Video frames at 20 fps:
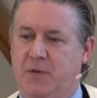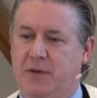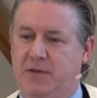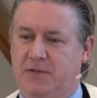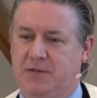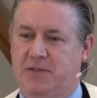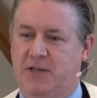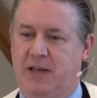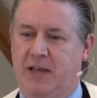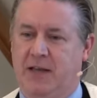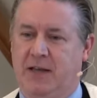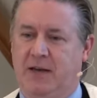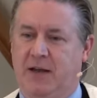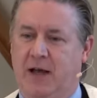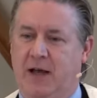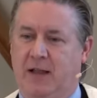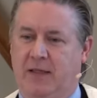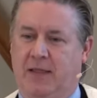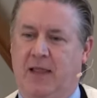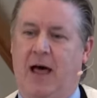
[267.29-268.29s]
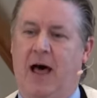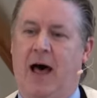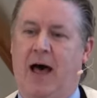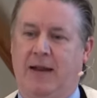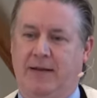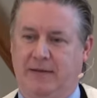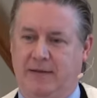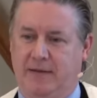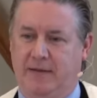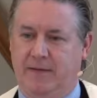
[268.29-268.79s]
scene a
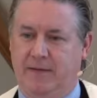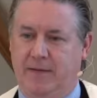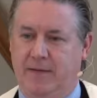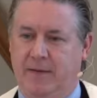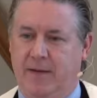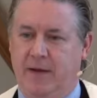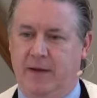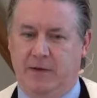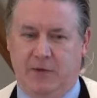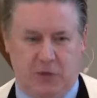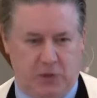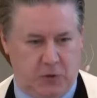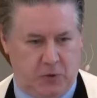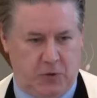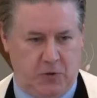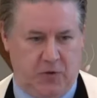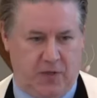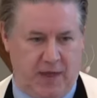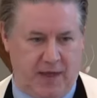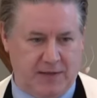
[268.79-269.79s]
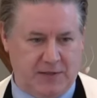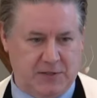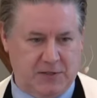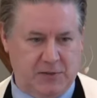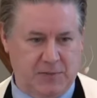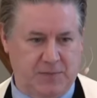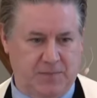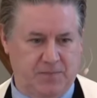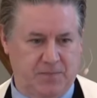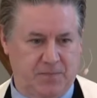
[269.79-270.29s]
lot. Do you do this?